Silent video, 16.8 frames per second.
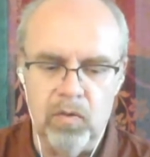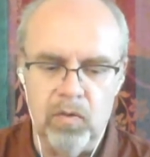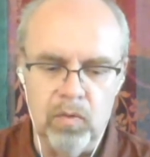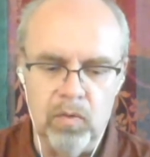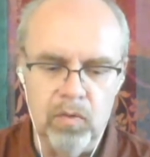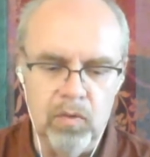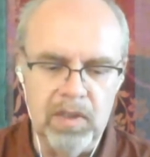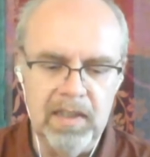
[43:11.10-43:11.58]

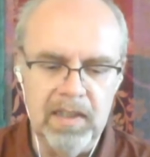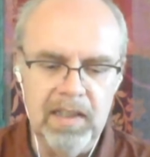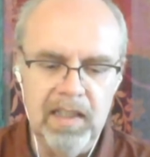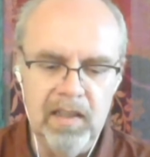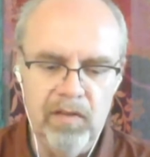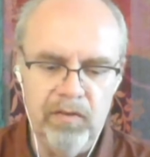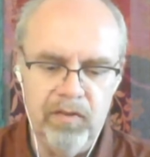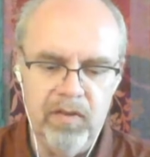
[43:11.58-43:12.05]
to
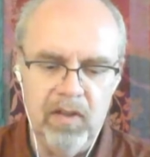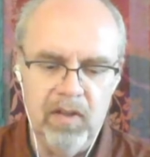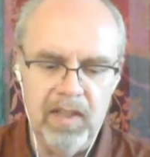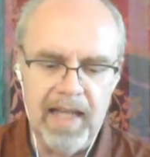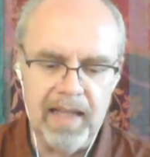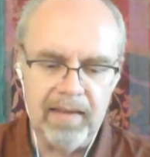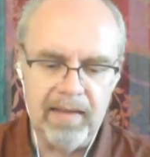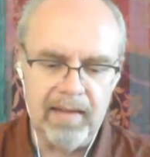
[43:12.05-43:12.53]
give the
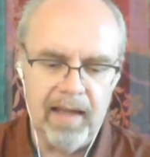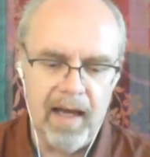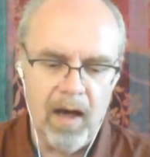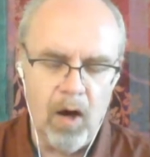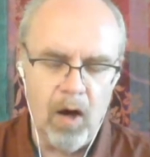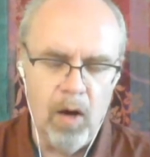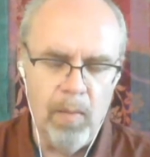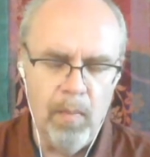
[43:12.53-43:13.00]

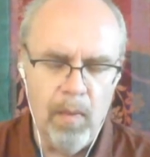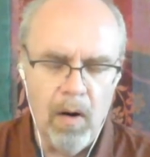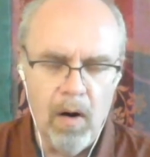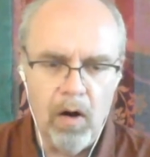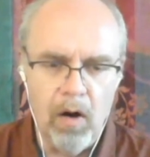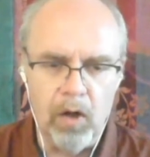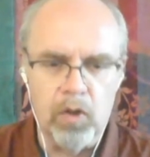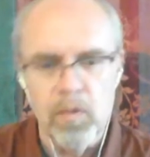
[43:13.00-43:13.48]
data a
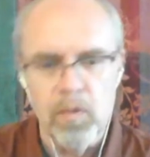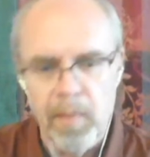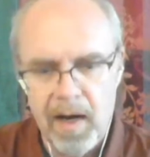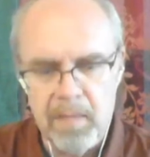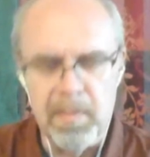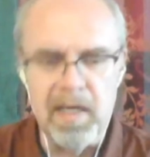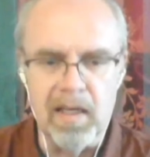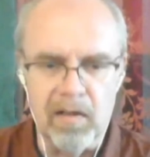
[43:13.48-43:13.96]
more
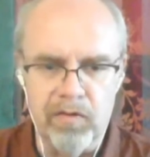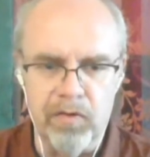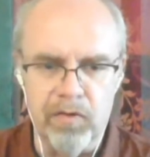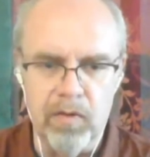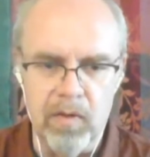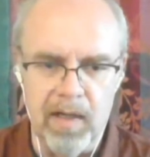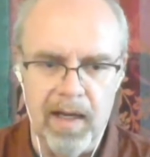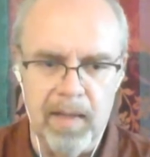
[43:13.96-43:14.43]
human
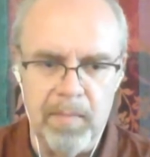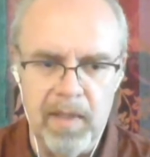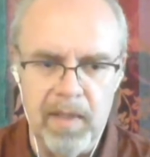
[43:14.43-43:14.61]
meaningful. I